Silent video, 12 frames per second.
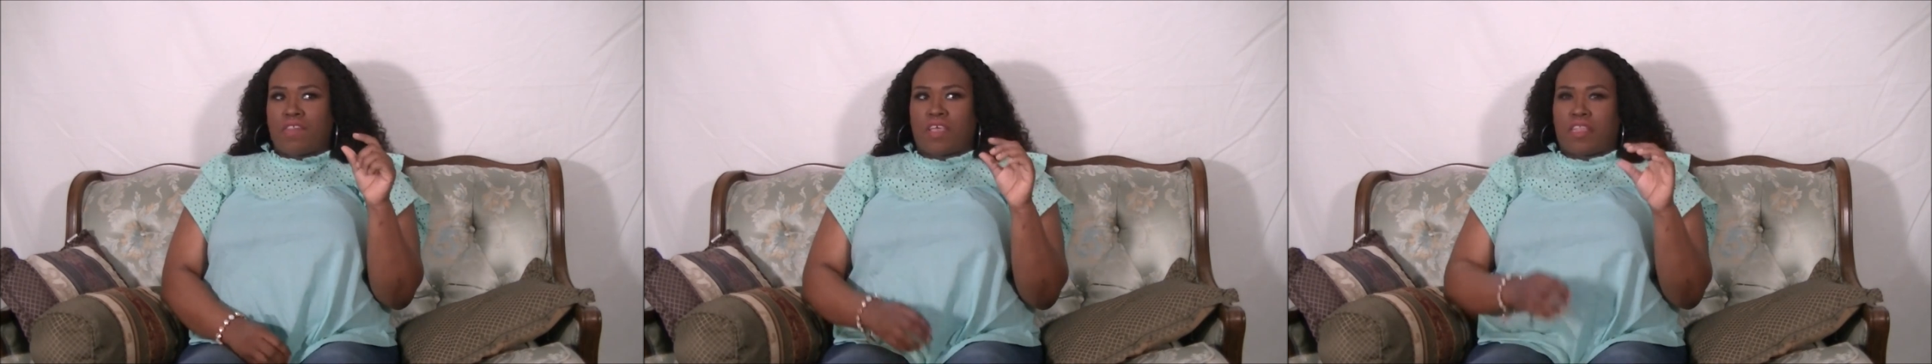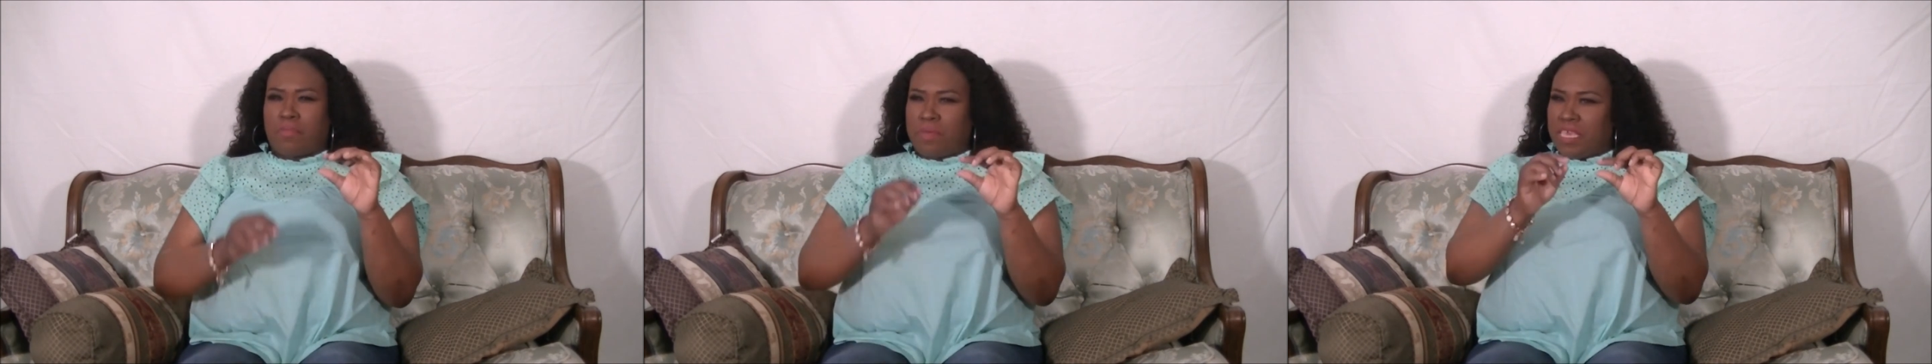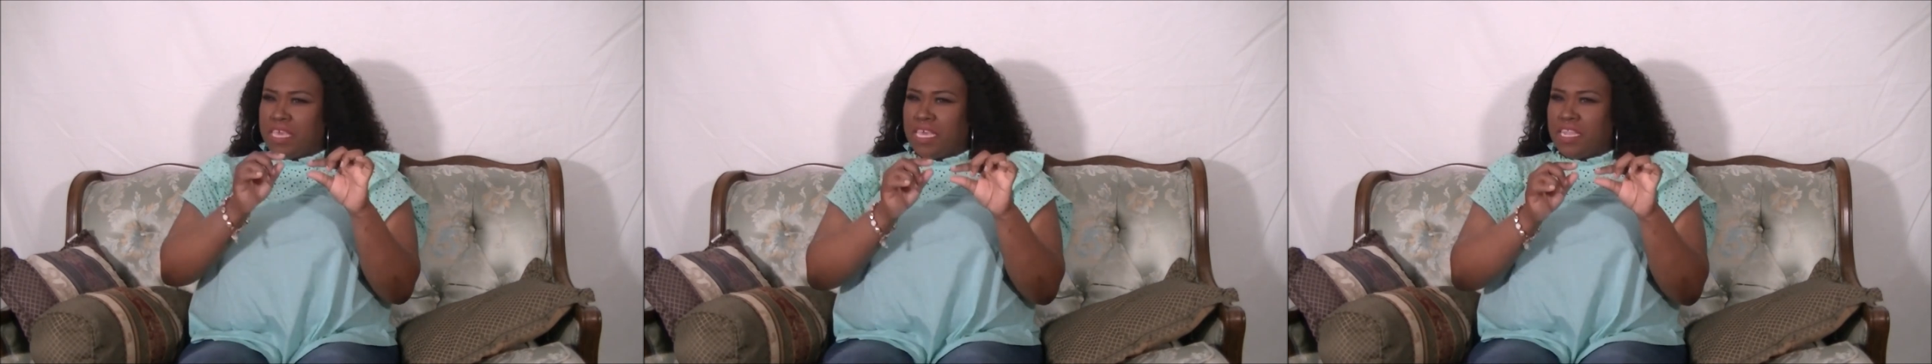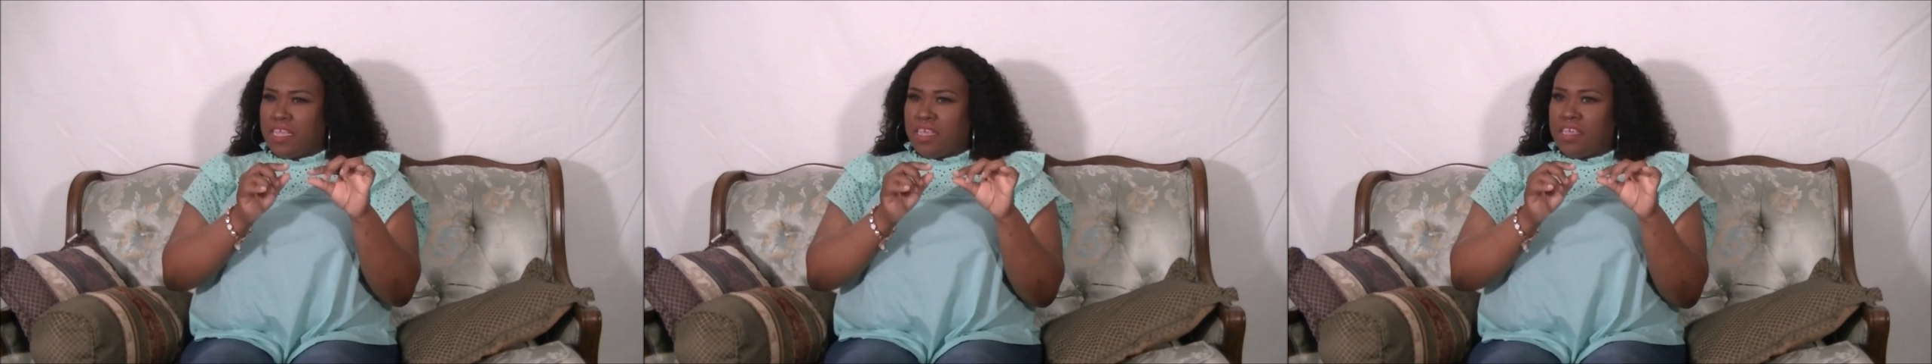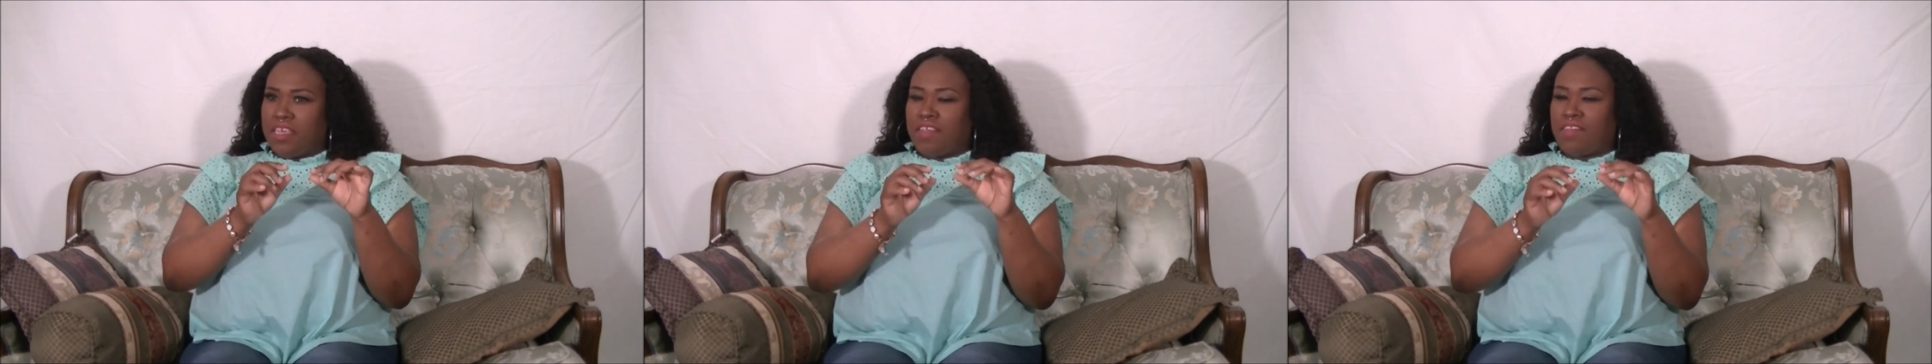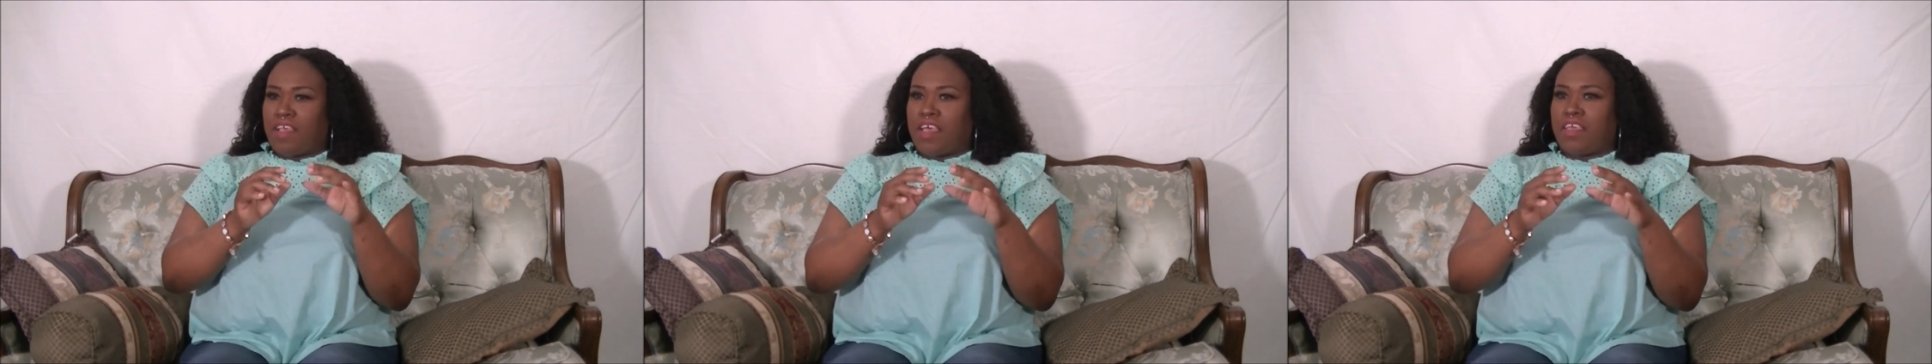like, at the beginning,
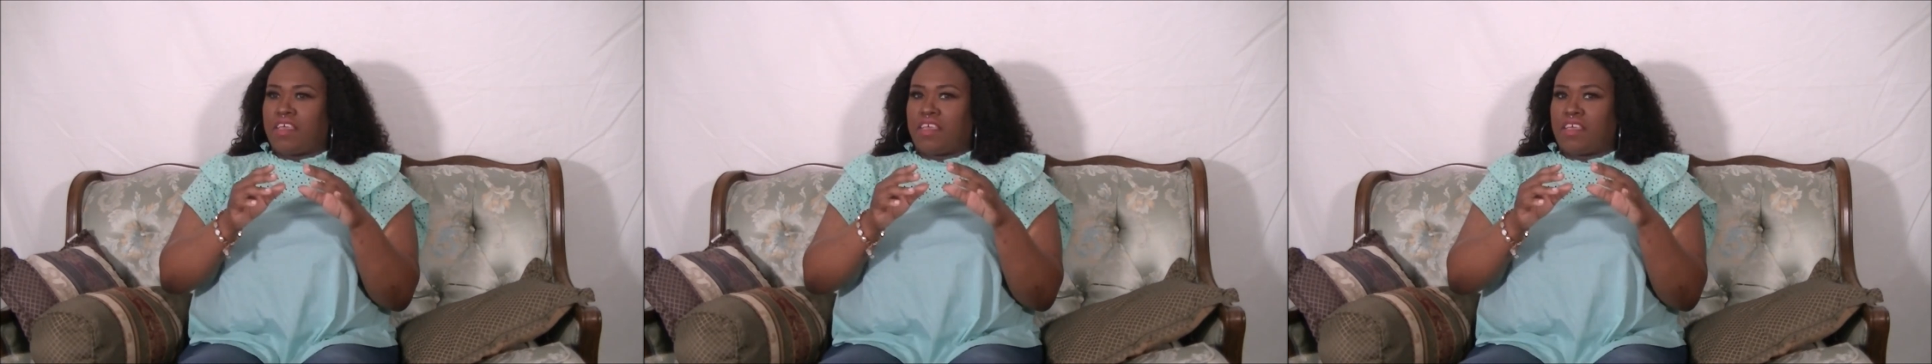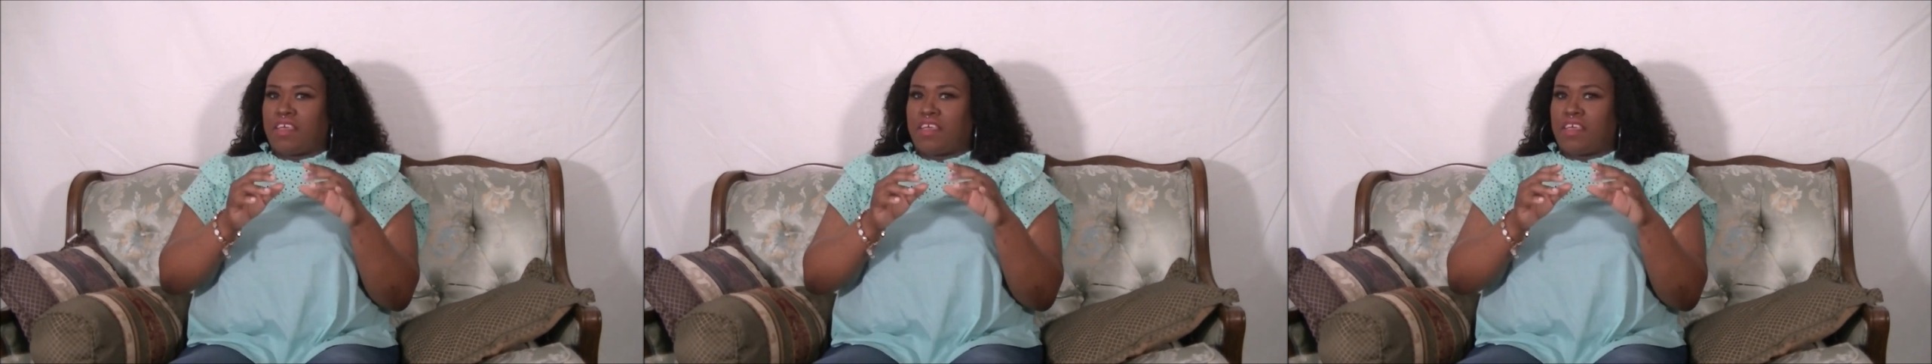it's like,